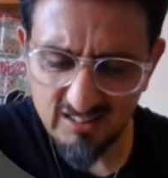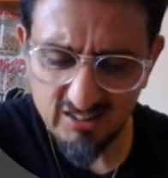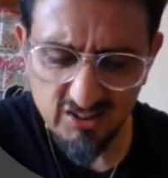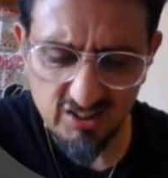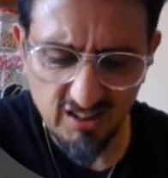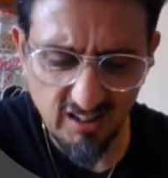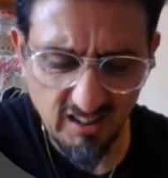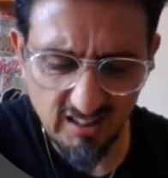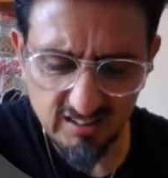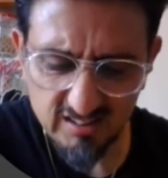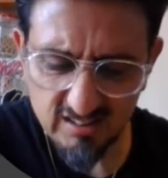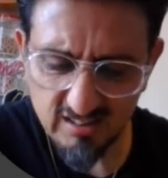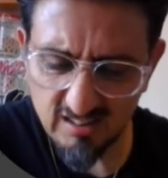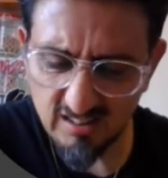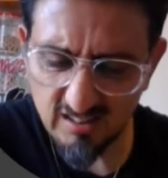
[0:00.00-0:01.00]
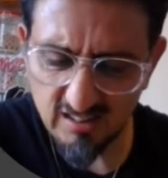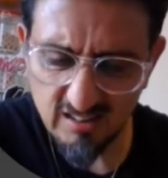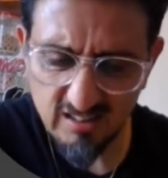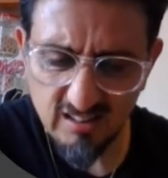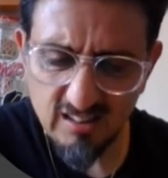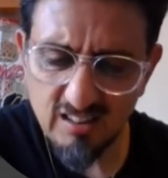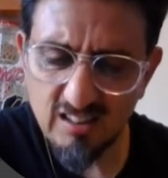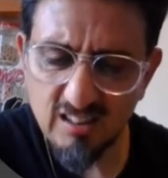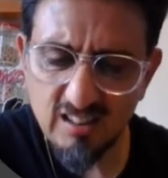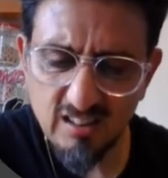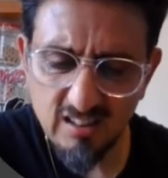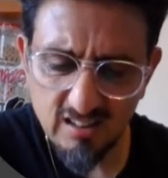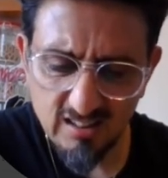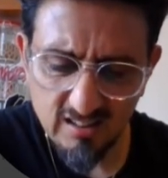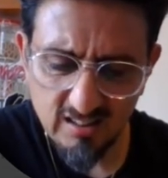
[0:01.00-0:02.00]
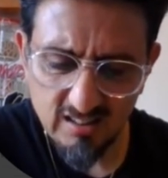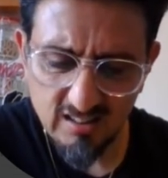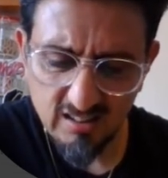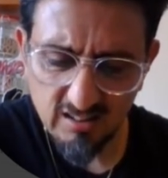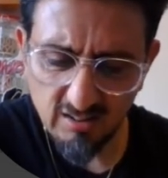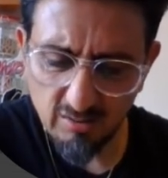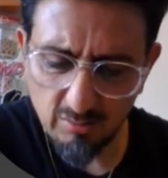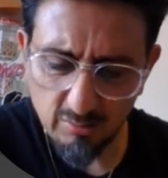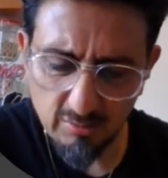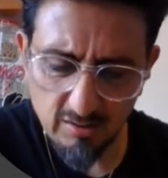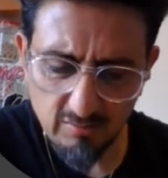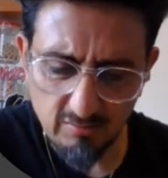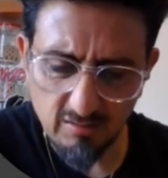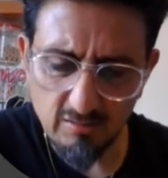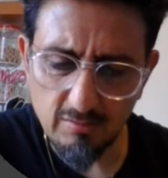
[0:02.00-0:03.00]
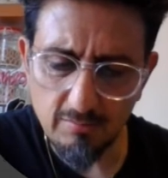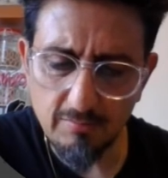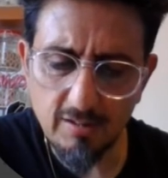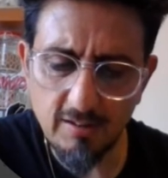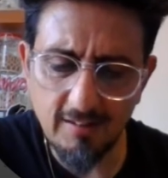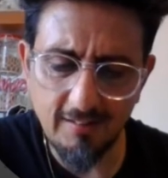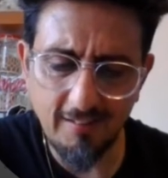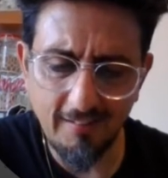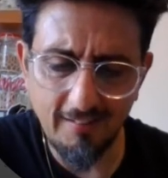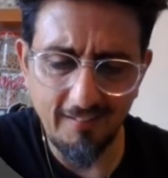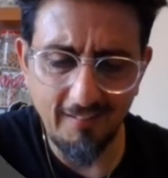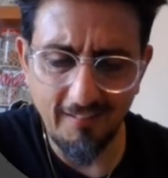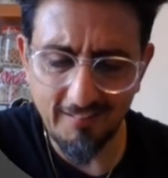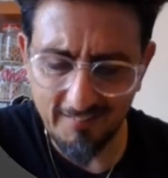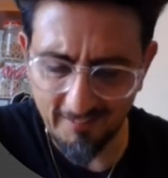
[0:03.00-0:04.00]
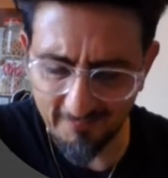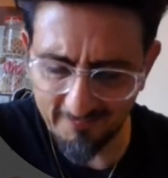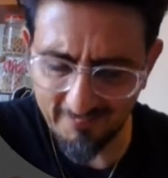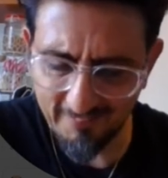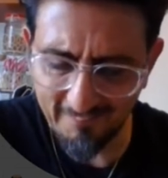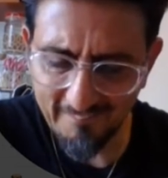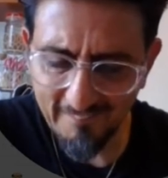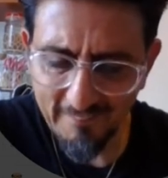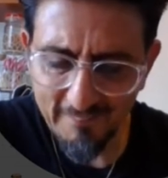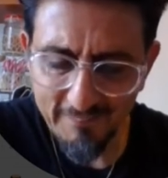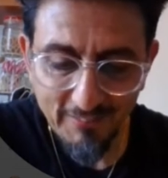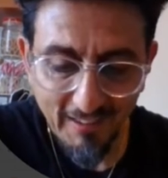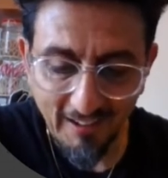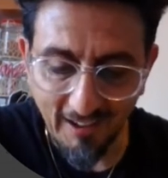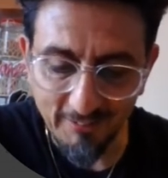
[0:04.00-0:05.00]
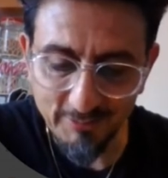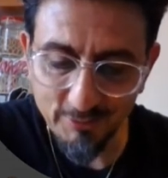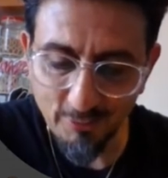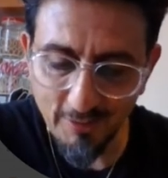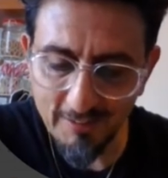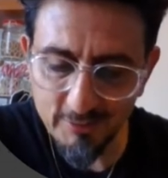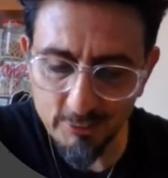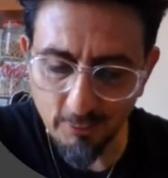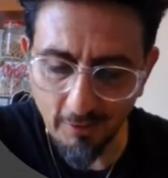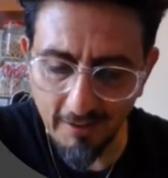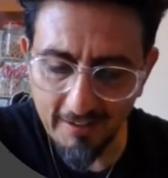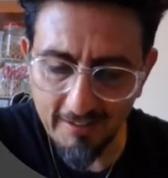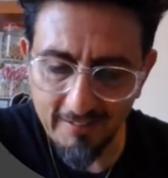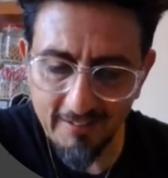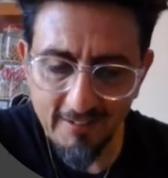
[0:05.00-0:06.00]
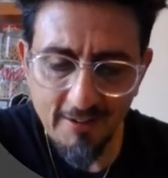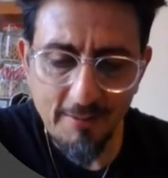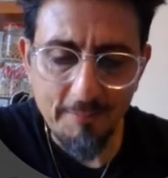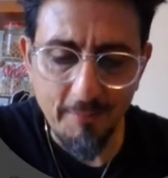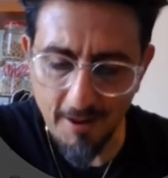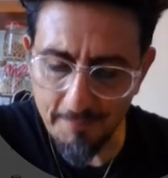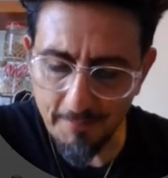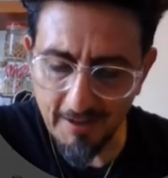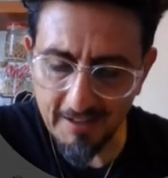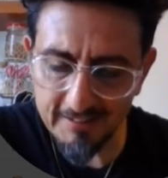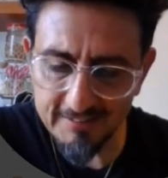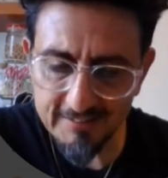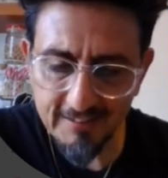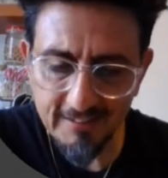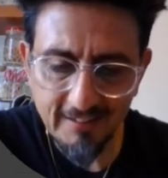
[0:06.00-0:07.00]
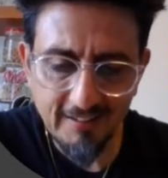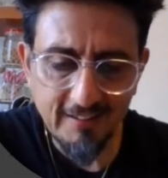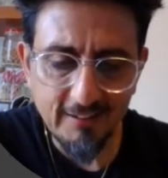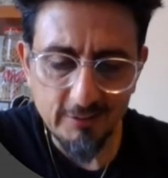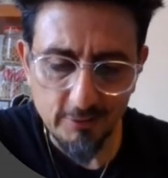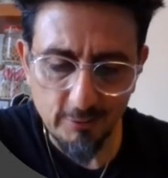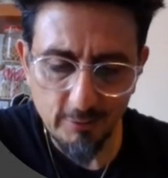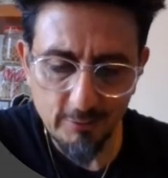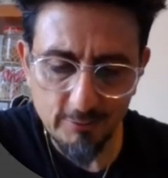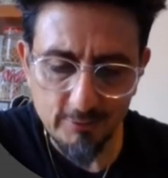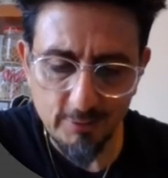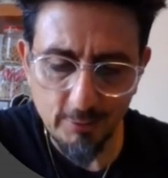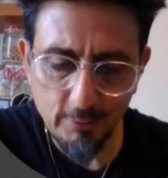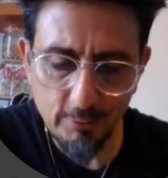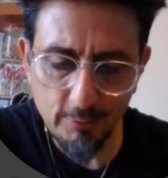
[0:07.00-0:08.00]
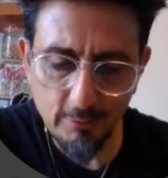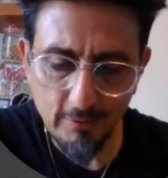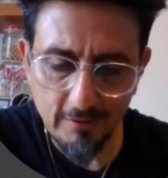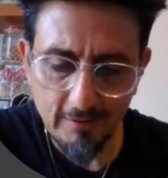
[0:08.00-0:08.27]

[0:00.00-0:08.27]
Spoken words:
just talk room. I don't know. I'm really trying my best to